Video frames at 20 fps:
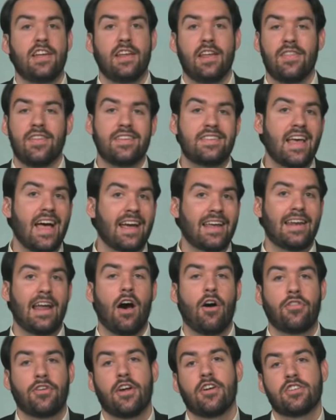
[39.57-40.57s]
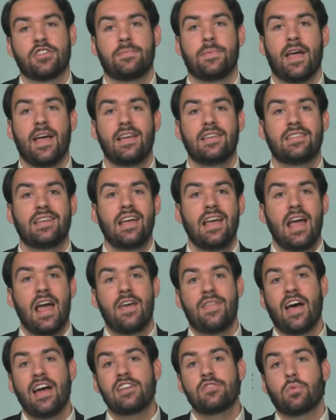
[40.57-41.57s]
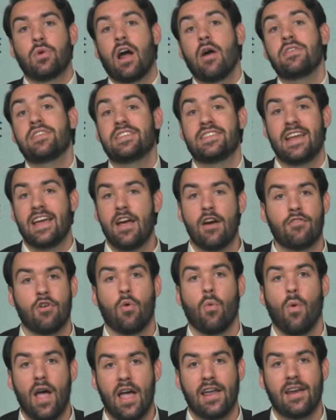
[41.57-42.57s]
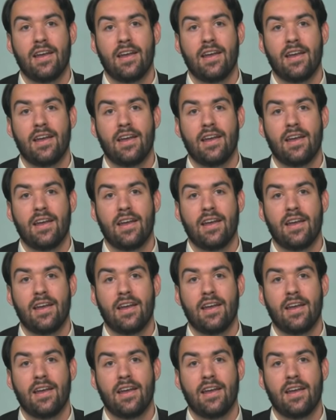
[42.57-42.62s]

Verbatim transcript: it in the tech and healthcare space, and that is where I would stay overweight.